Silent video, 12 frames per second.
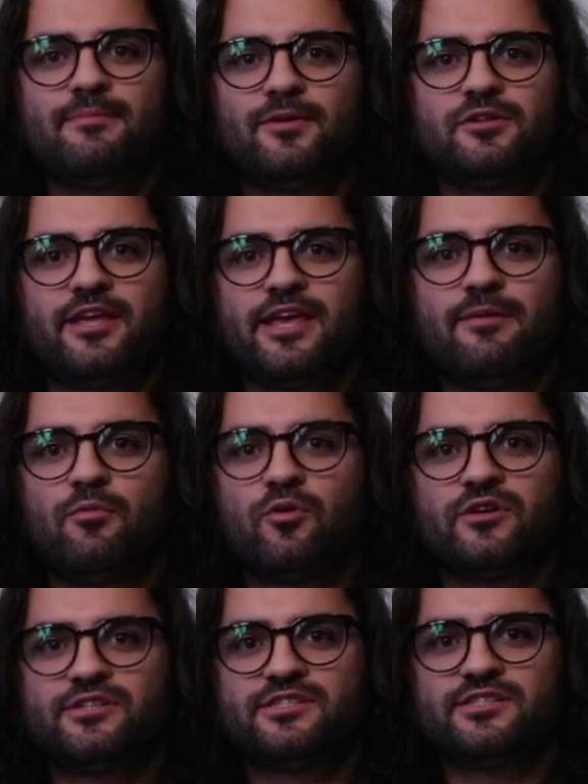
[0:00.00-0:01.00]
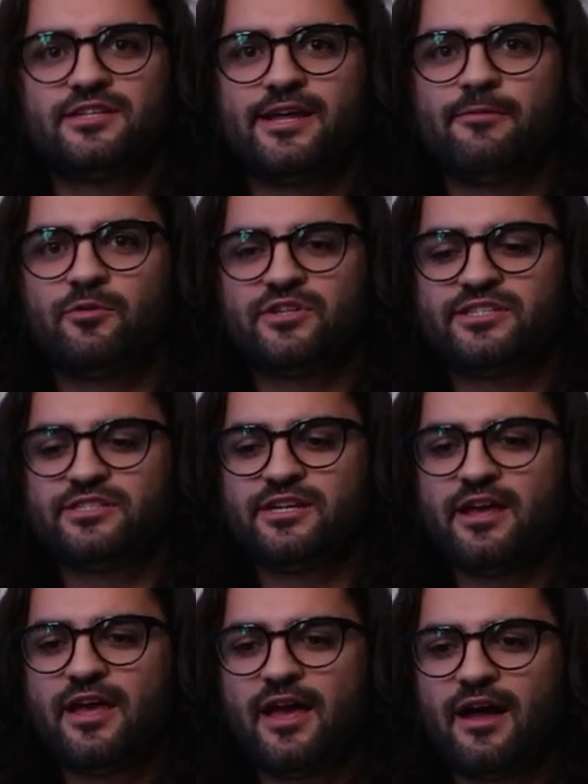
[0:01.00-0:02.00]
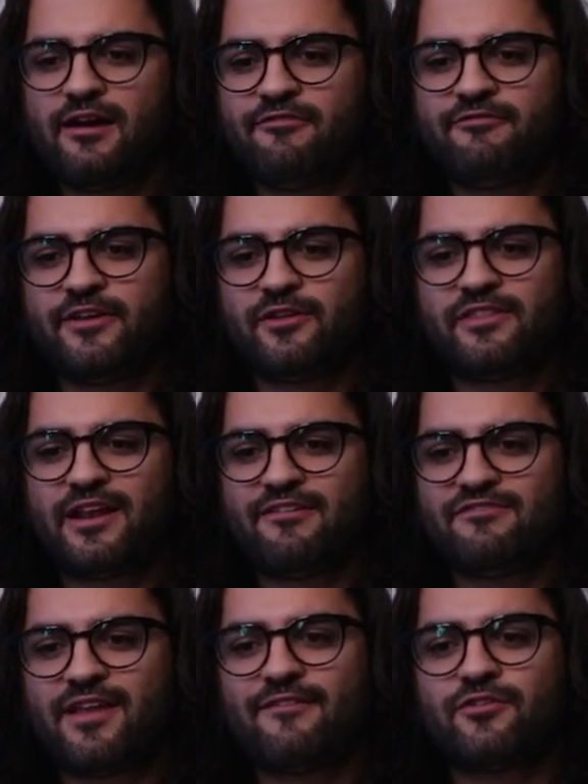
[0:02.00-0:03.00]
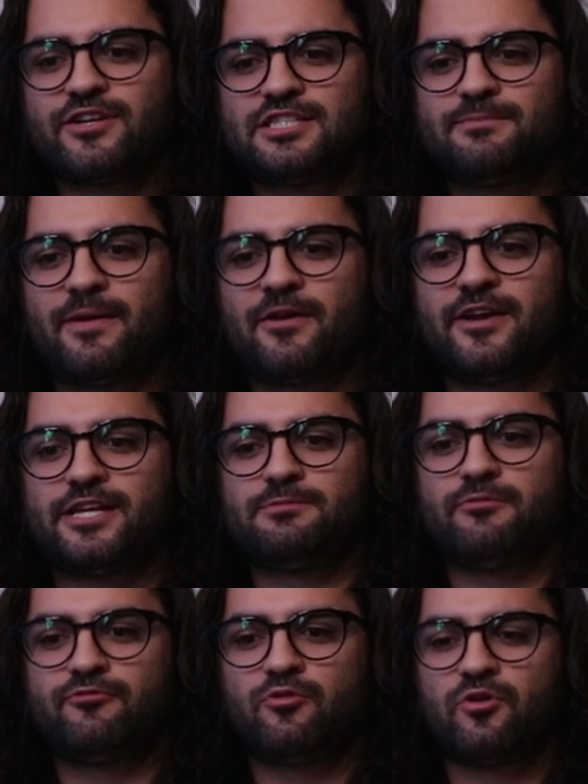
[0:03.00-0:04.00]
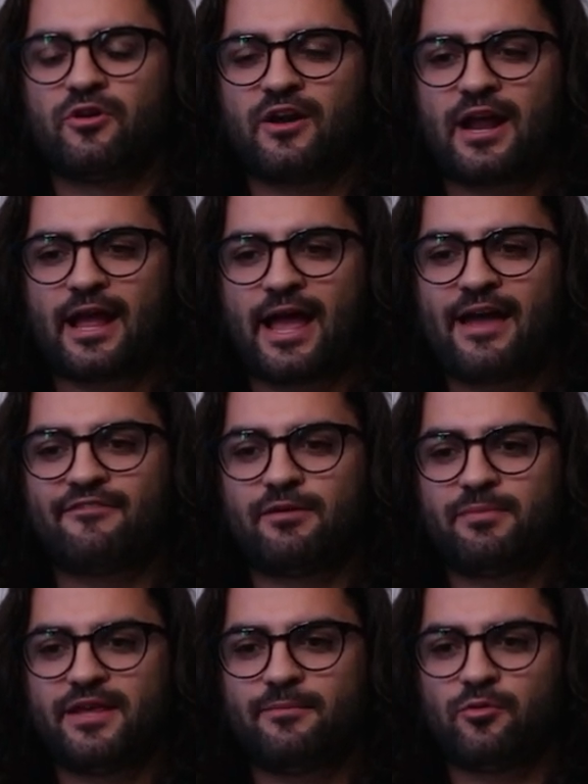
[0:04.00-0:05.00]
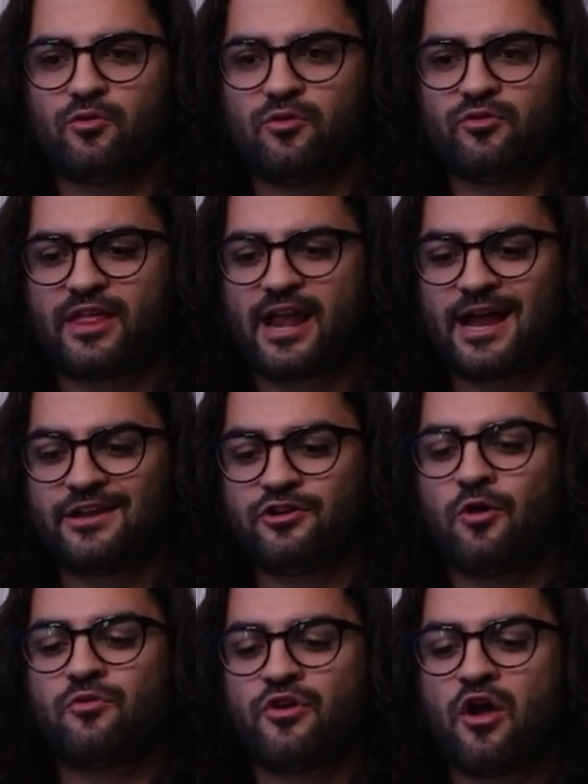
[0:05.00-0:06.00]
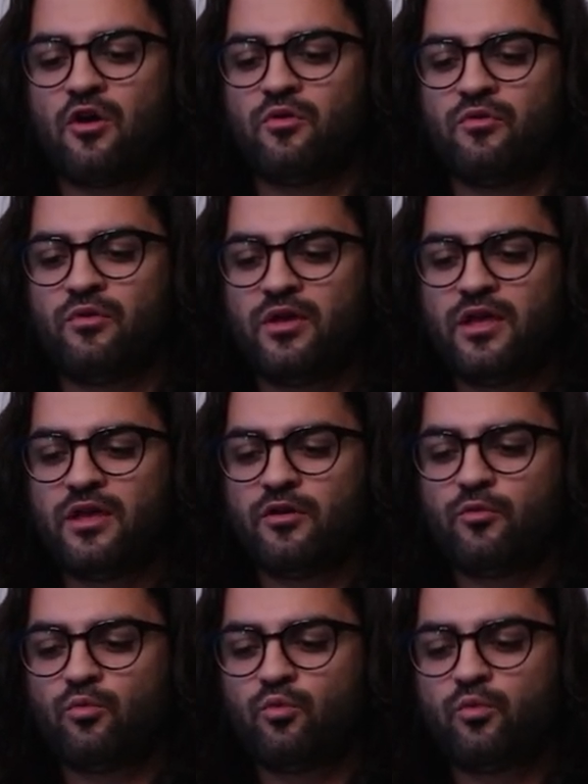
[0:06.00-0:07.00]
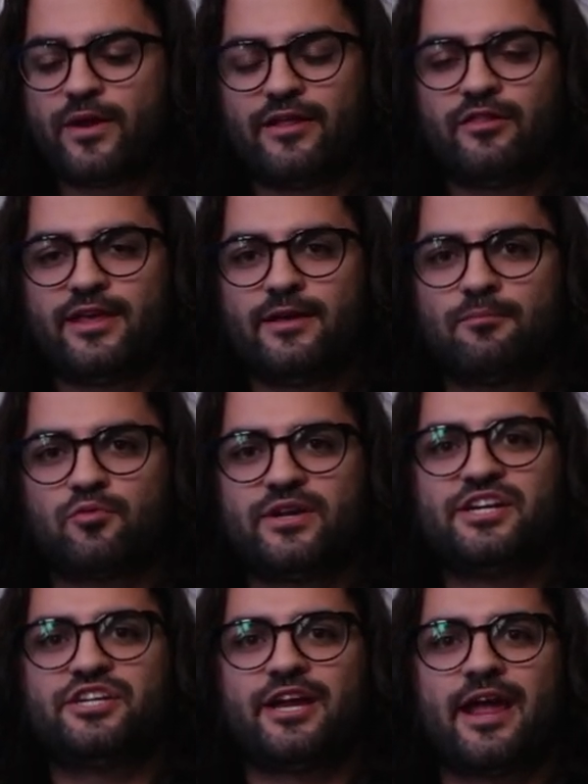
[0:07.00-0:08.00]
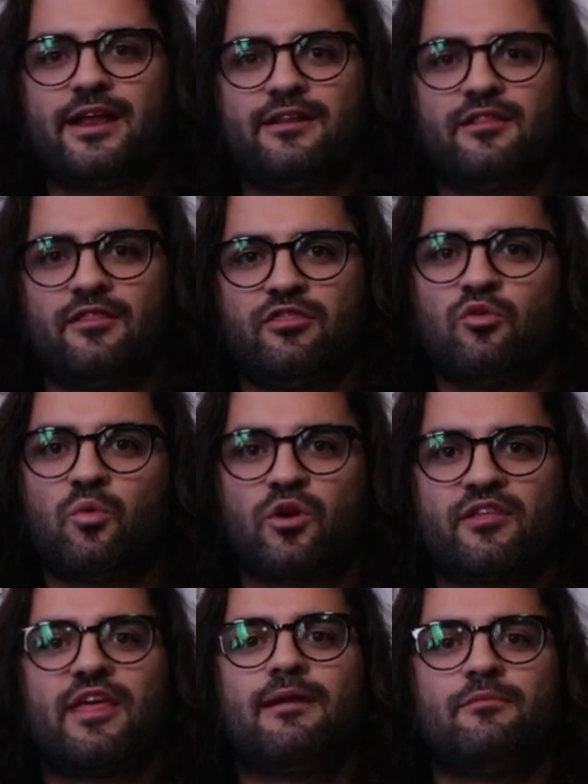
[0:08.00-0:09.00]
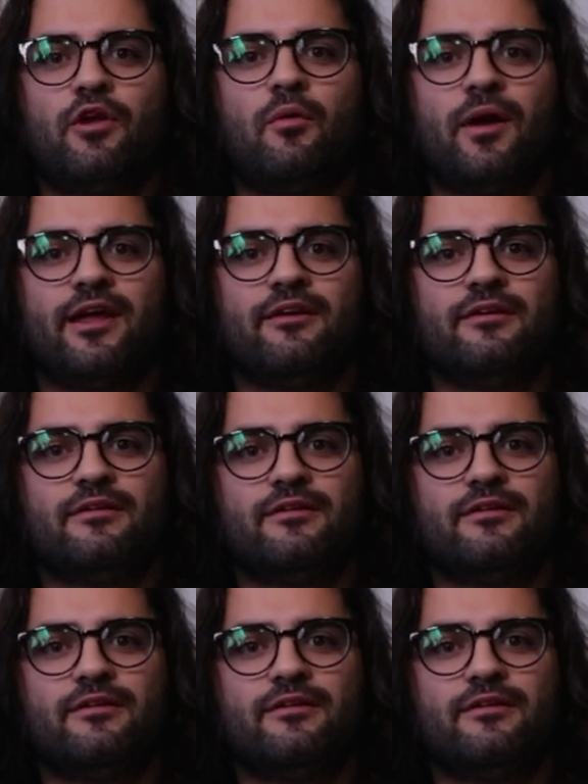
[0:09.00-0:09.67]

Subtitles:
build keyboards. It was a feeling that I've never experienced before, having people that I don't know really appreciate the work that I'm doing.